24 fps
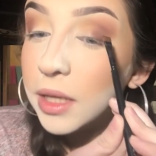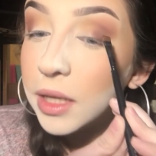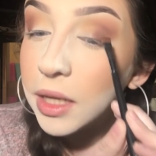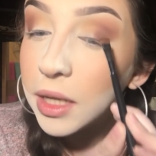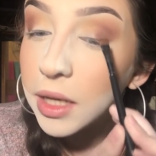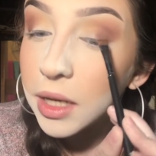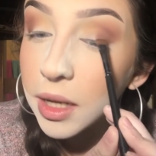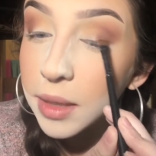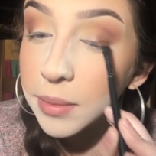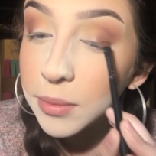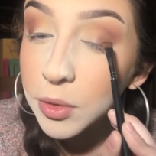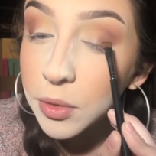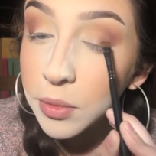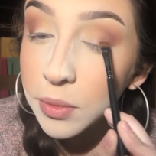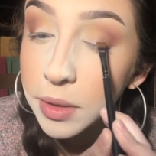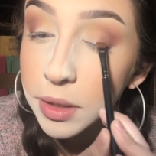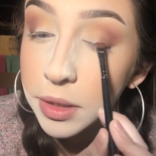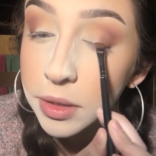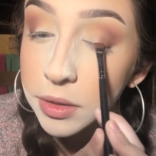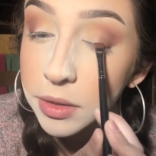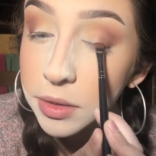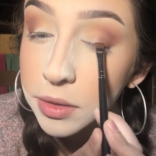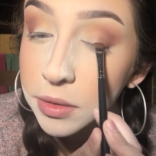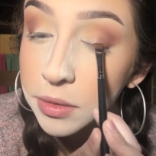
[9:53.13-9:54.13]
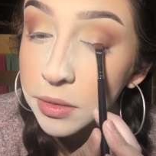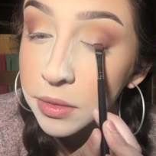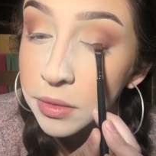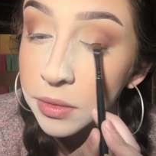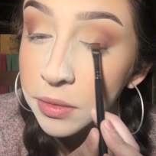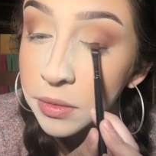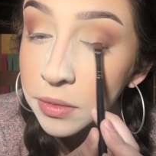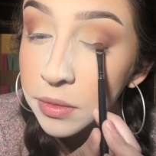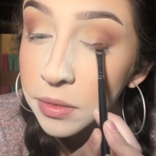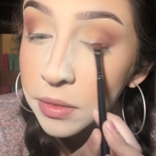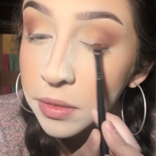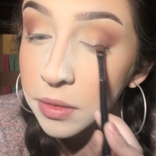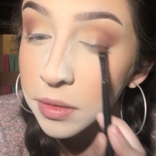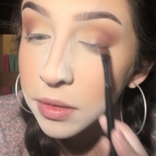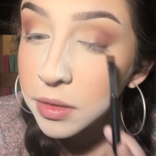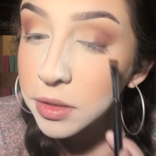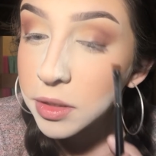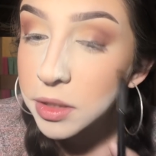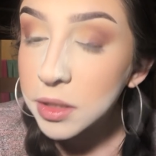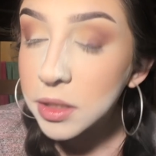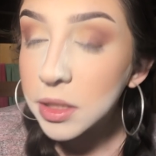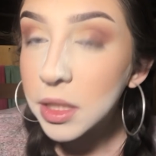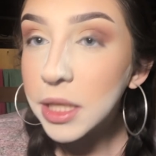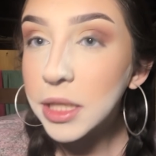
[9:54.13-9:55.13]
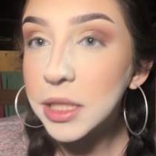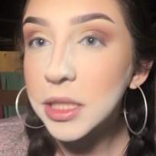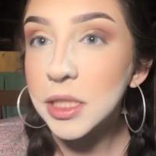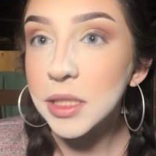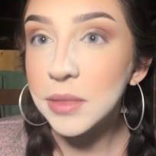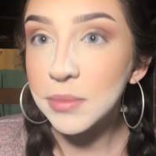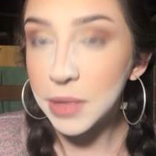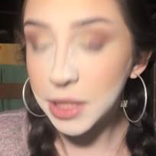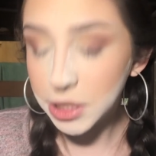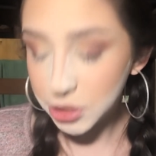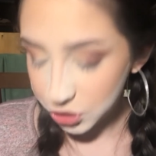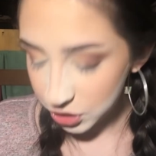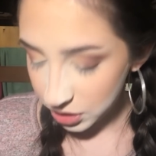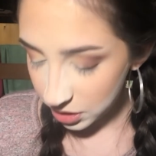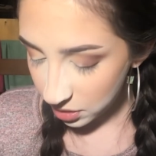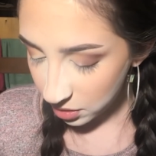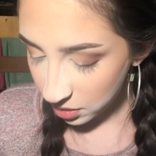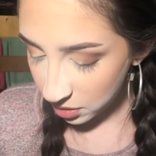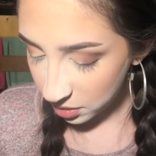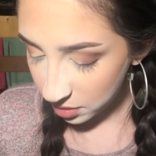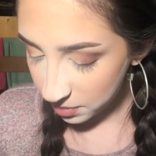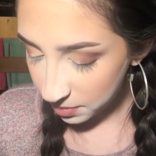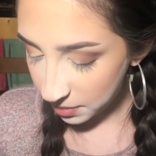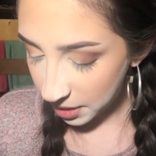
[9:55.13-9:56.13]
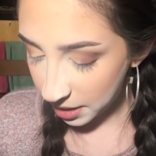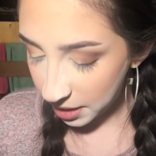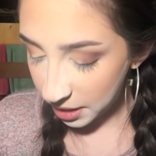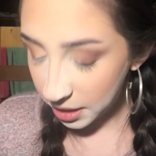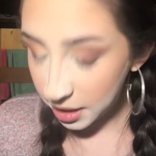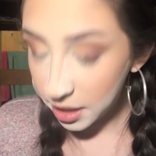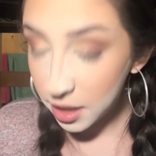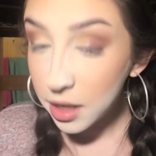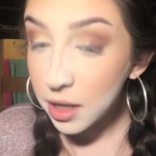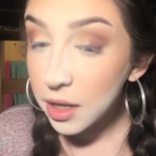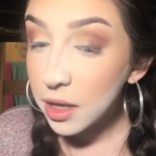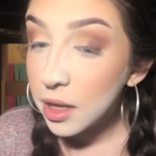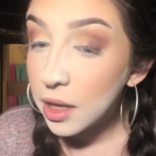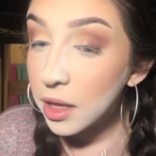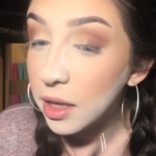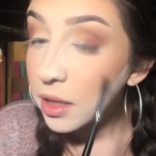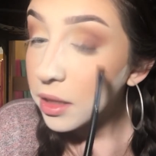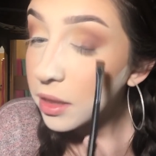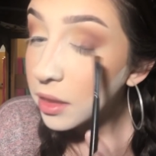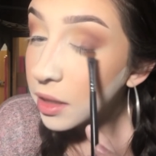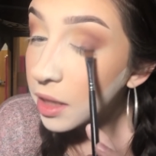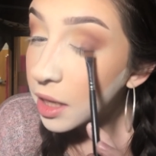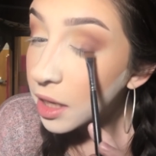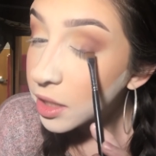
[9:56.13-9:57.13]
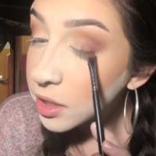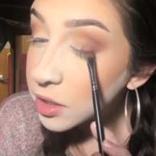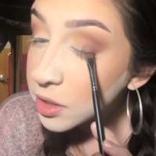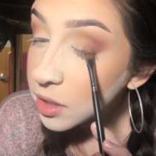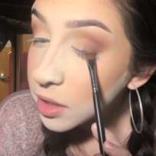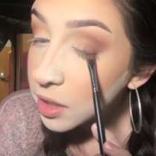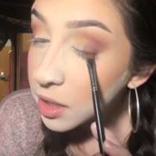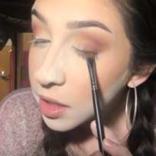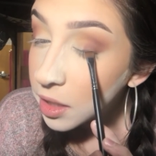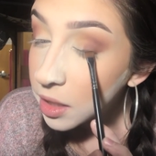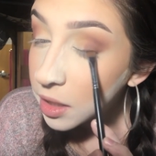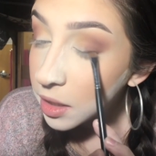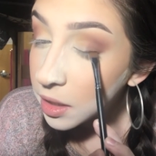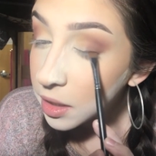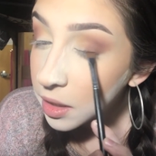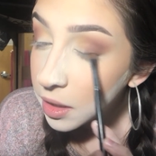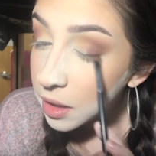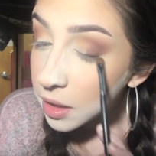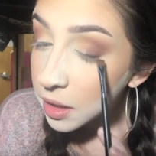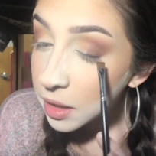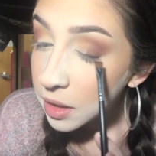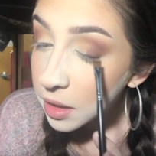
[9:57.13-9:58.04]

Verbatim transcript: and I'm going to, like, smudge it on my lash line